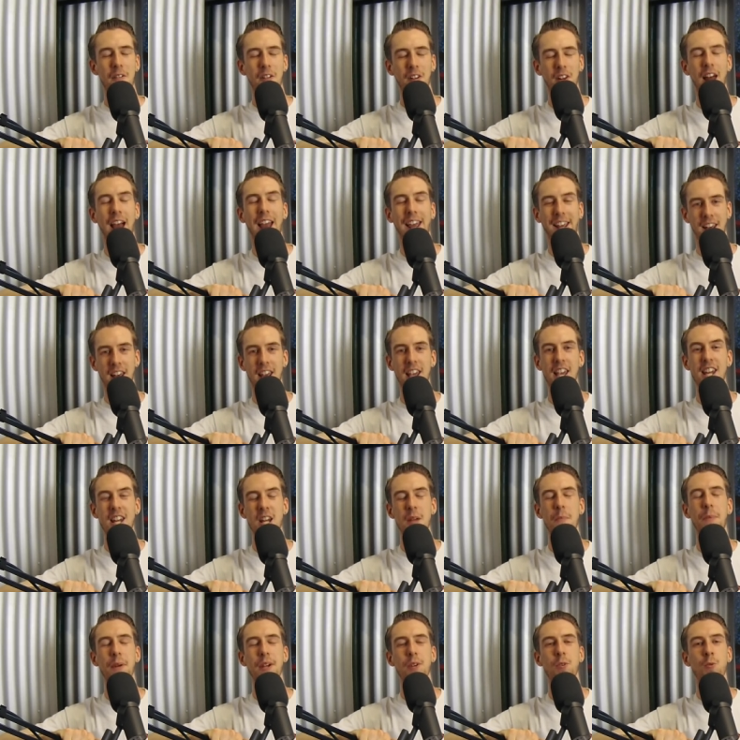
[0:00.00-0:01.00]
Like
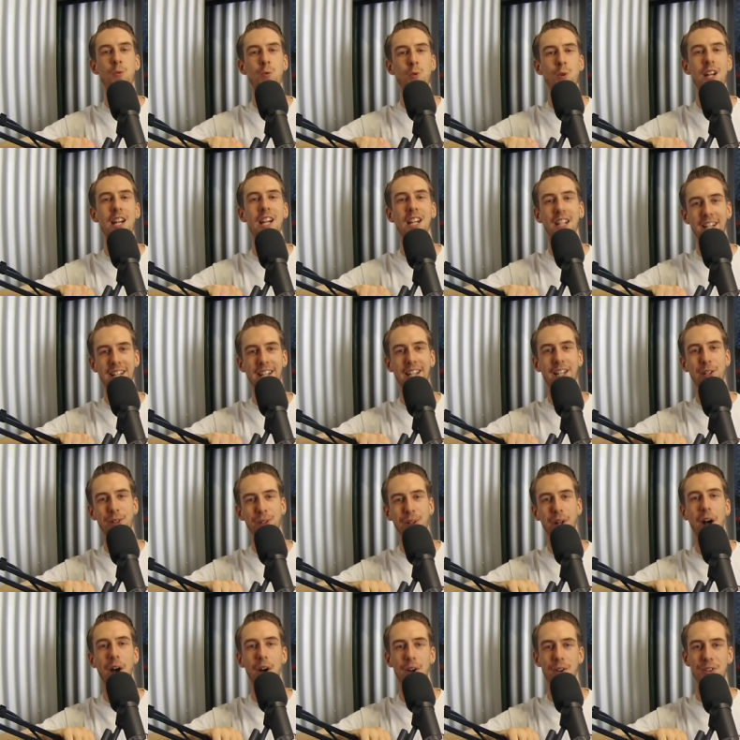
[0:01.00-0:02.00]
it'd be really
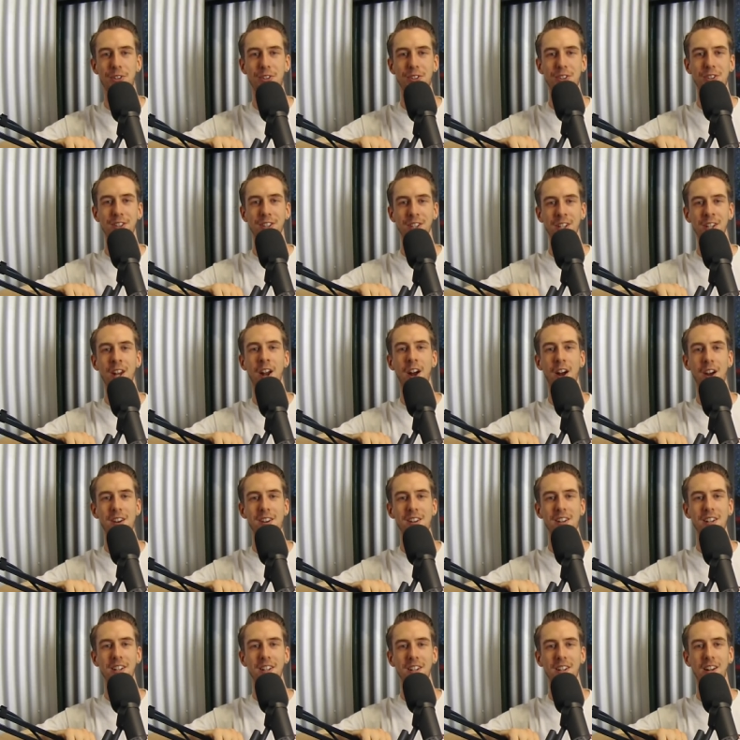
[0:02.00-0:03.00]
close, you know?